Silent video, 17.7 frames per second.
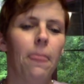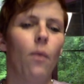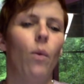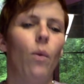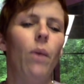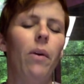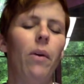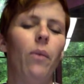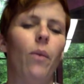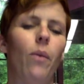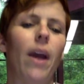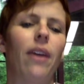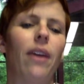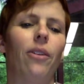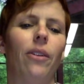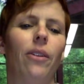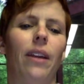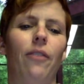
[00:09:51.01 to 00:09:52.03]
we went
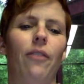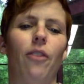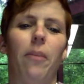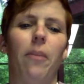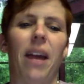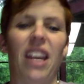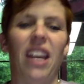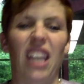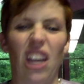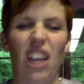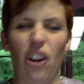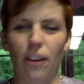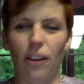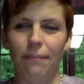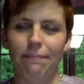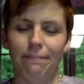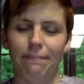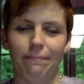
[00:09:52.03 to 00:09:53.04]
regularly for about a year,